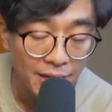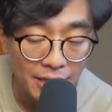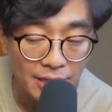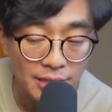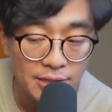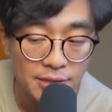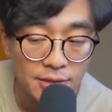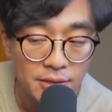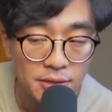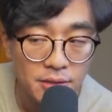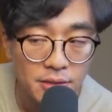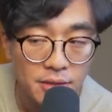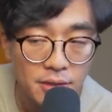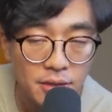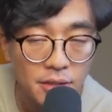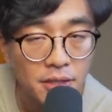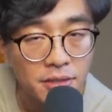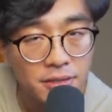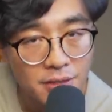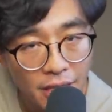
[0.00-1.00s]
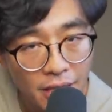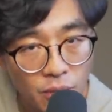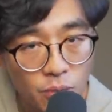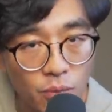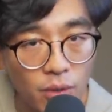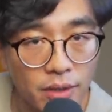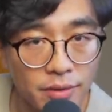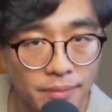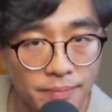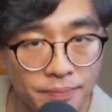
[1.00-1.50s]
least a slight
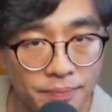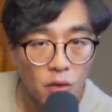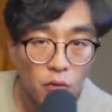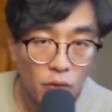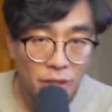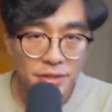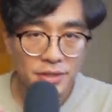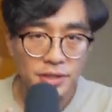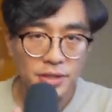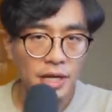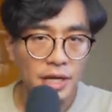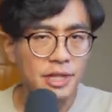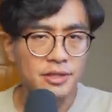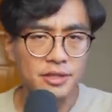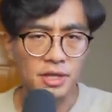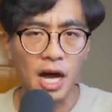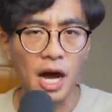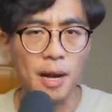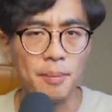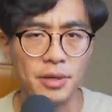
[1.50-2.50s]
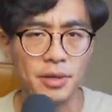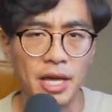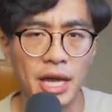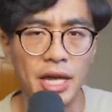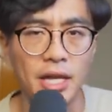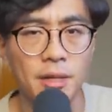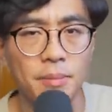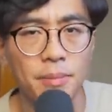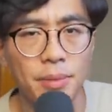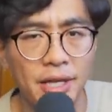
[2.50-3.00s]
one. The reason is
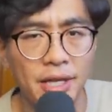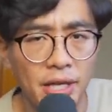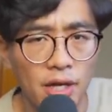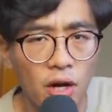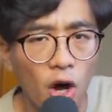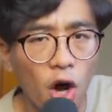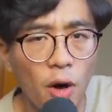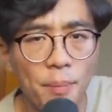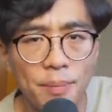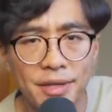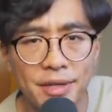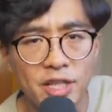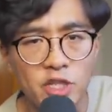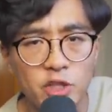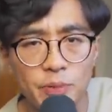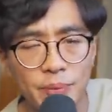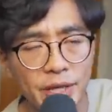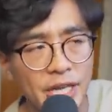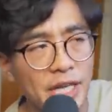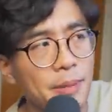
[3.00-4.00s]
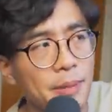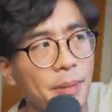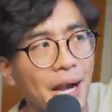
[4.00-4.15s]
complicated, but it can all be explained